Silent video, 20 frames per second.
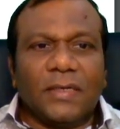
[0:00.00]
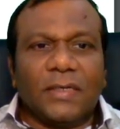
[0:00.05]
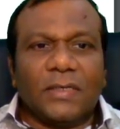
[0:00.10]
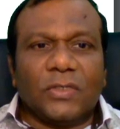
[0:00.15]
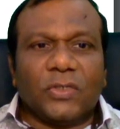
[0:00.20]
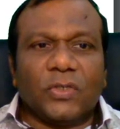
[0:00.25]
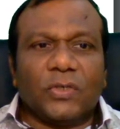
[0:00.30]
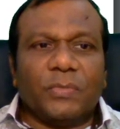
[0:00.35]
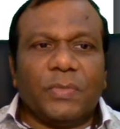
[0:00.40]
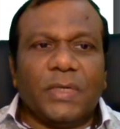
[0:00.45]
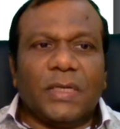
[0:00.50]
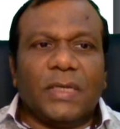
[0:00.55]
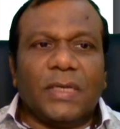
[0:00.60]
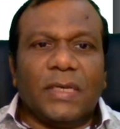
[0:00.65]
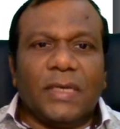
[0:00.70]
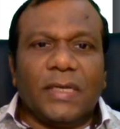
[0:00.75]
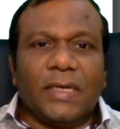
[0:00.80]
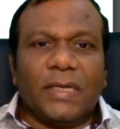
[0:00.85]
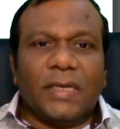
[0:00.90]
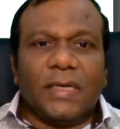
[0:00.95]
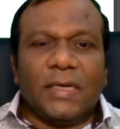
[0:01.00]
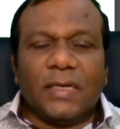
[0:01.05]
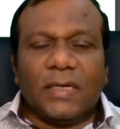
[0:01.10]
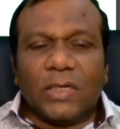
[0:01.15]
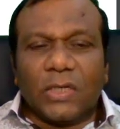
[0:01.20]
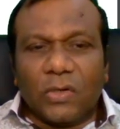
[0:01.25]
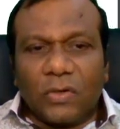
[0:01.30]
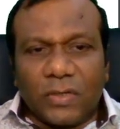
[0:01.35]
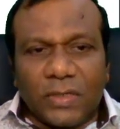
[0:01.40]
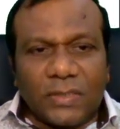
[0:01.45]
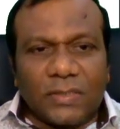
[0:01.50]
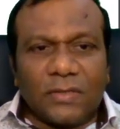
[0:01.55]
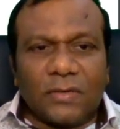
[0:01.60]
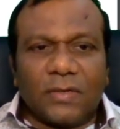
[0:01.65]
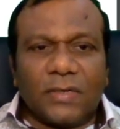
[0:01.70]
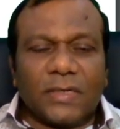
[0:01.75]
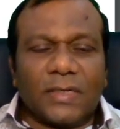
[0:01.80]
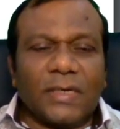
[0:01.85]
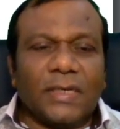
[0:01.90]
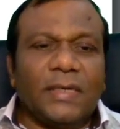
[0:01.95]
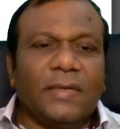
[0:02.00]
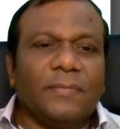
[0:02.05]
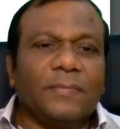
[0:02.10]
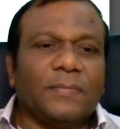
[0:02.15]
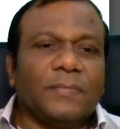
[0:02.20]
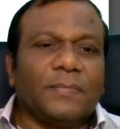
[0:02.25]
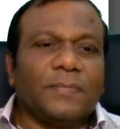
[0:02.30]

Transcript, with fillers: It should be linear horizontally.